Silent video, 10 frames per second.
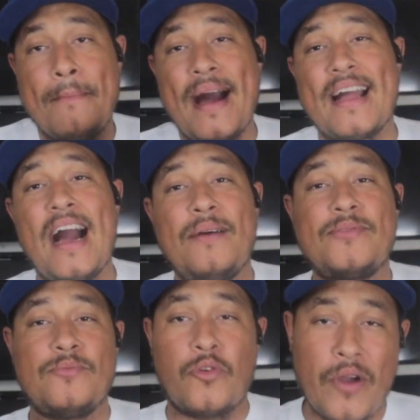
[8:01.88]
I might cop
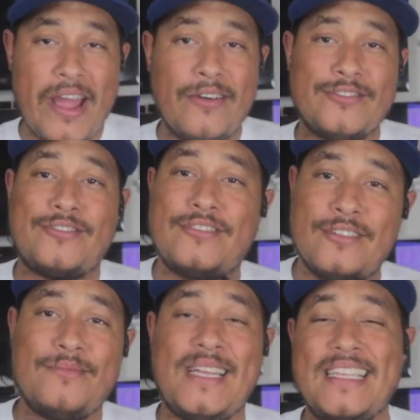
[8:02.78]
some Grails or
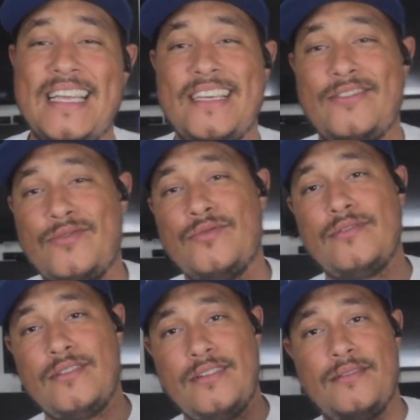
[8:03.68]
something like that, you know what
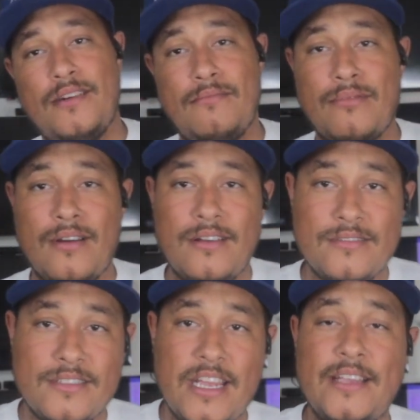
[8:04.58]
I'm saying?
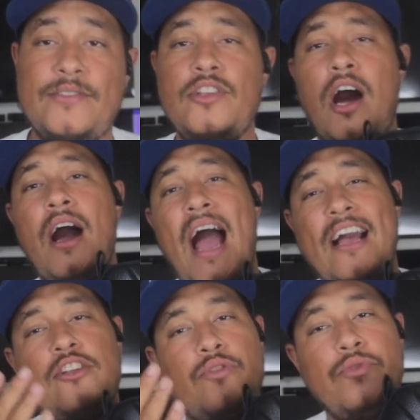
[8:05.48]
LeBron James. No,
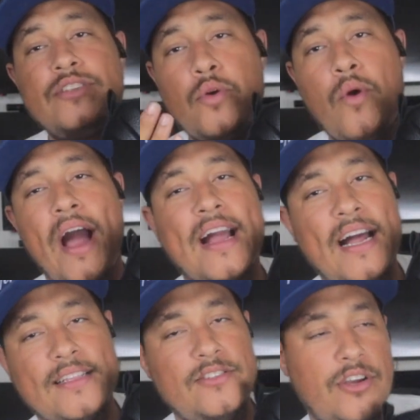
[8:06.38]
the reason why I
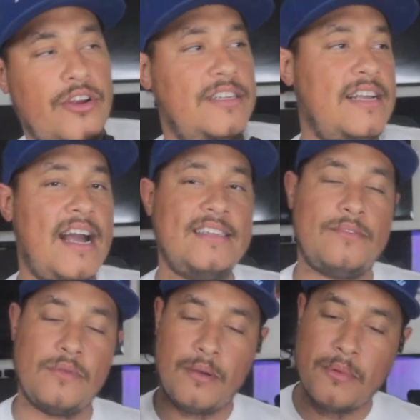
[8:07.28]
got these early, guys,
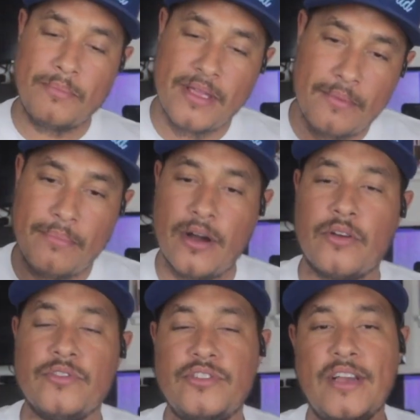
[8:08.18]
I'm gonna be a
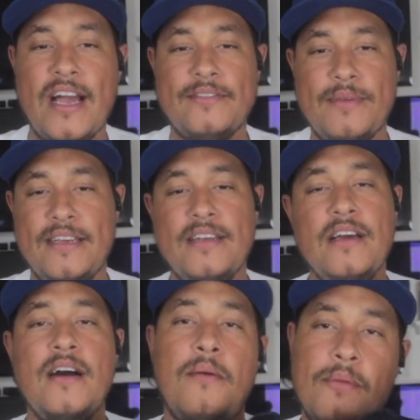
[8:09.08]
buck with you guys, man.
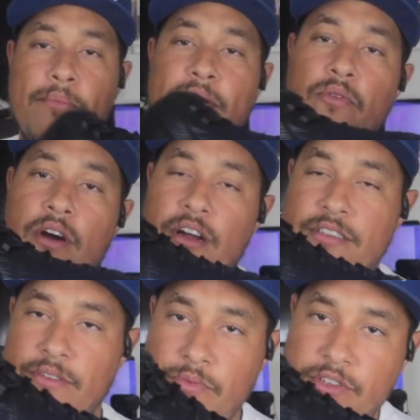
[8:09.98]
I'm gonna be
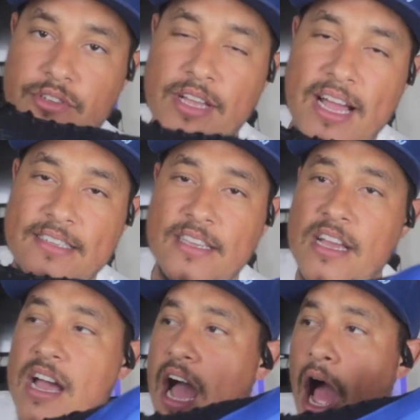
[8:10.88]
100 with you guys.
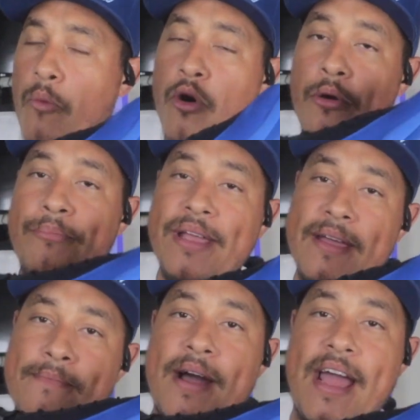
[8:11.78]
I will
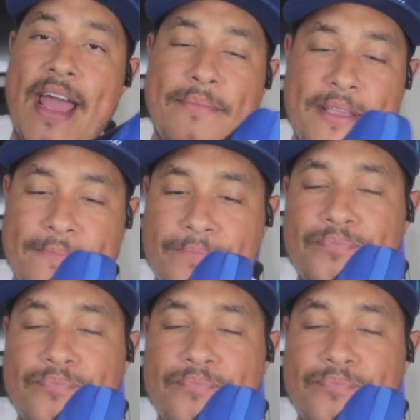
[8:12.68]
be in Miami